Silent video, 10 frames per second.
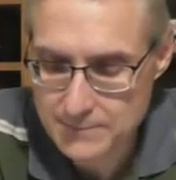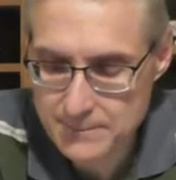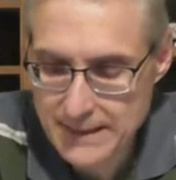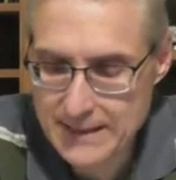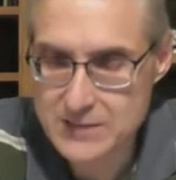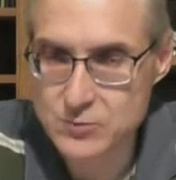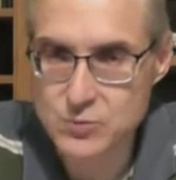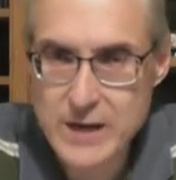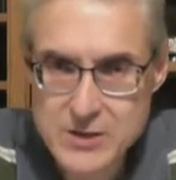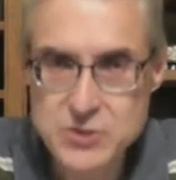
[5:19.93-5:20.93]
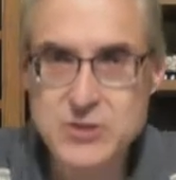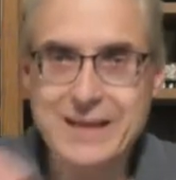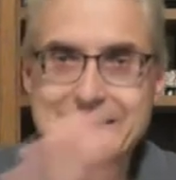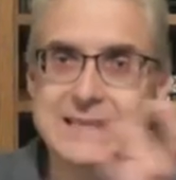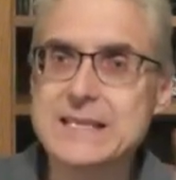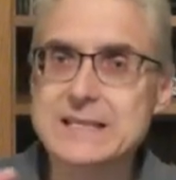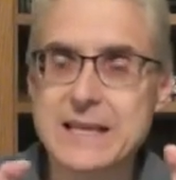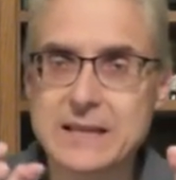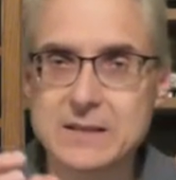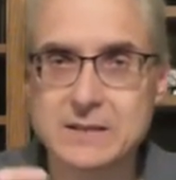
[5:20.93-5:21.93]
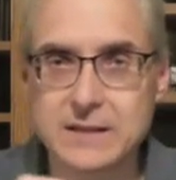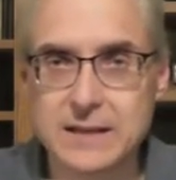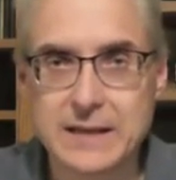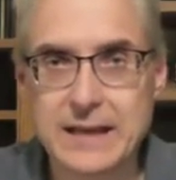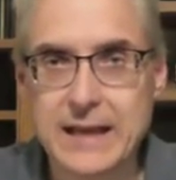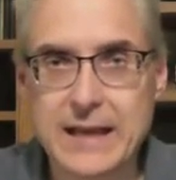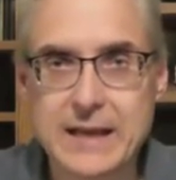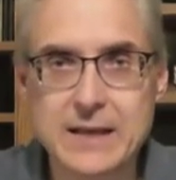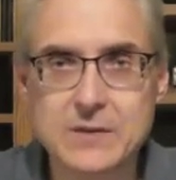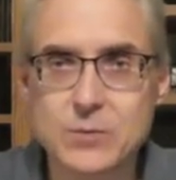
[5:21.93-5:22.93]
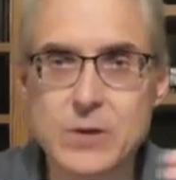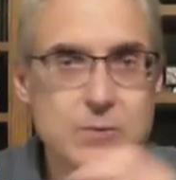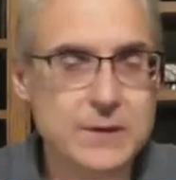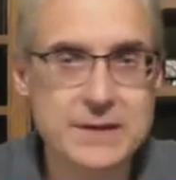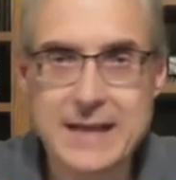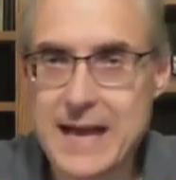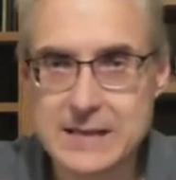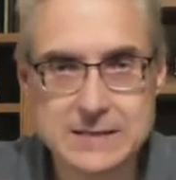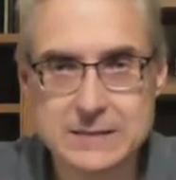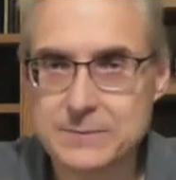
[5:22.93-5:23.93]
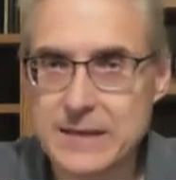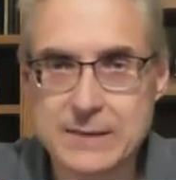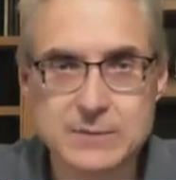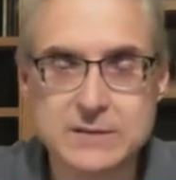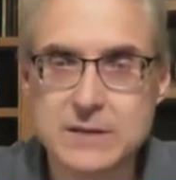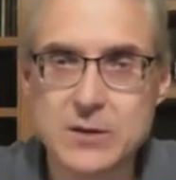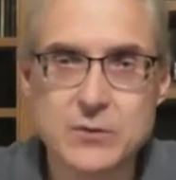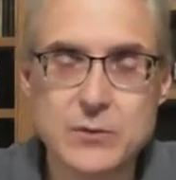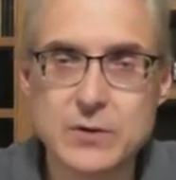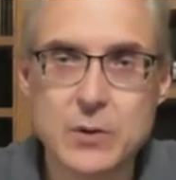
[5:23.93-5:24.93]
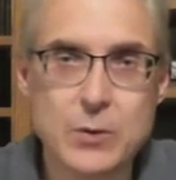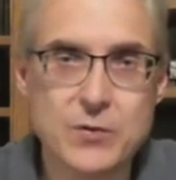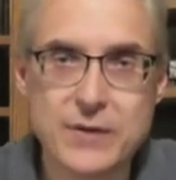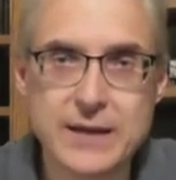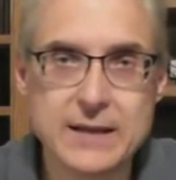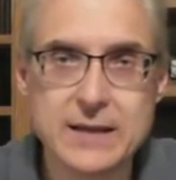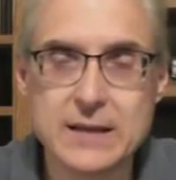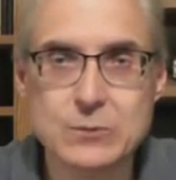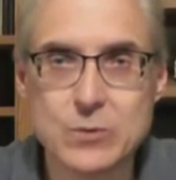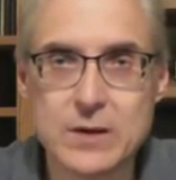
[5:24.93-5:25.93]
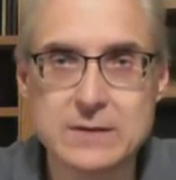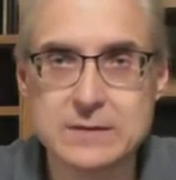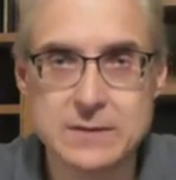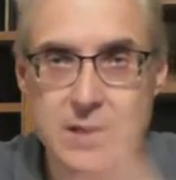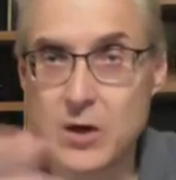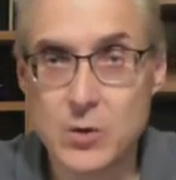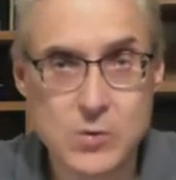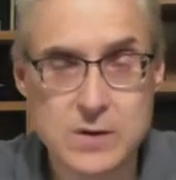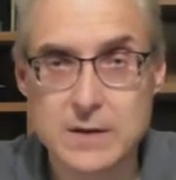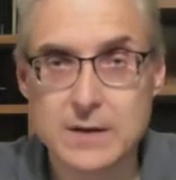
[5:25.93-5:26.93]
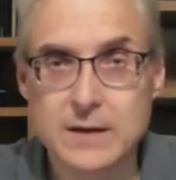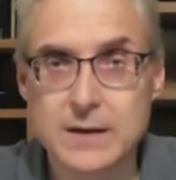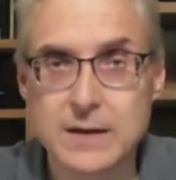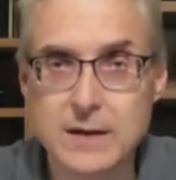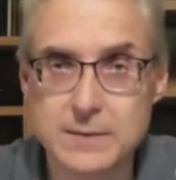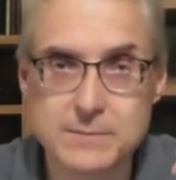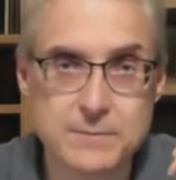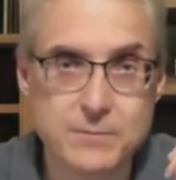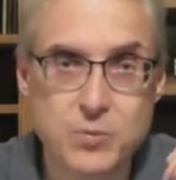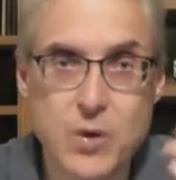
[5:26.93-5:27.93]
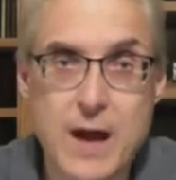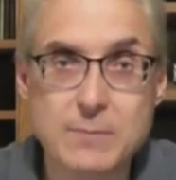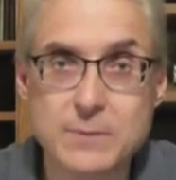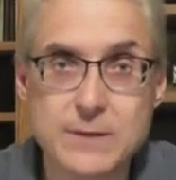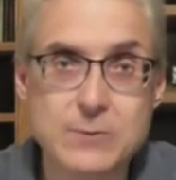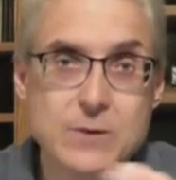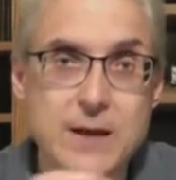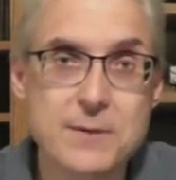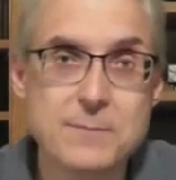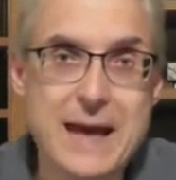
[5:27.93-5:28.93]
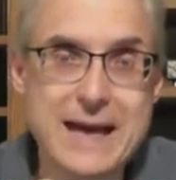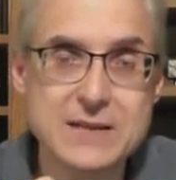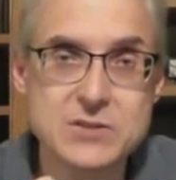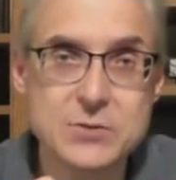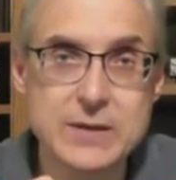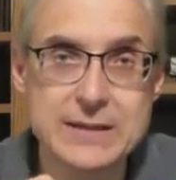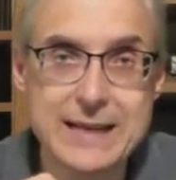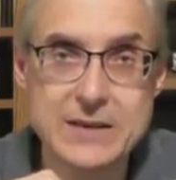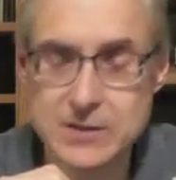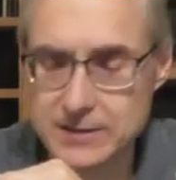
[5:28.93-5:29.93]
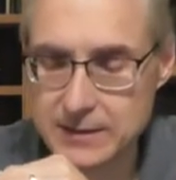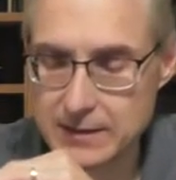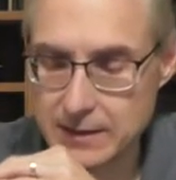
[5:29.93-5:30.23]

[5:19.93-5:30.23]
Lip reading: It is rich and detailed, and we will not be able to go through the whole thing in one go. Probably we'll come back to it later.